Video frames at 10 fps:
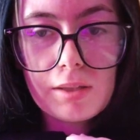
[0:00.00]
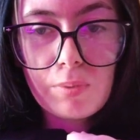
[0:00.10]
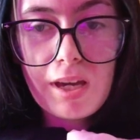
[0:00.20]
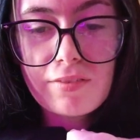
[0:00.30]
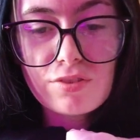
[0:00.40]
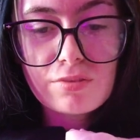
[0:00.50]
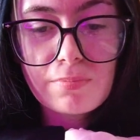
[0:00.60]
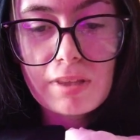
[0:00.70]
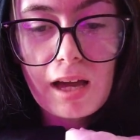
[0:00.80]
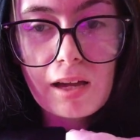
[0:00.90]
We have some
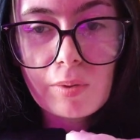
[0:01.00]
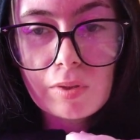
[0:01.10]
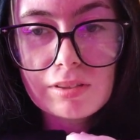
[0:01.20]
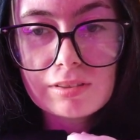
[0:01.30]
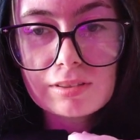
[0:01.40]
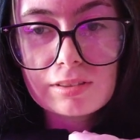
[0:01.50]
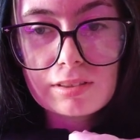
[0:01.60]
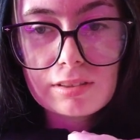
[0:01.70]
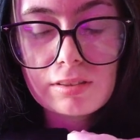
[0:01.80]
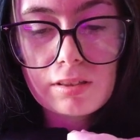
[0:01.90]
black
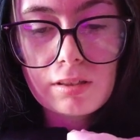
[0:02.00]
ones.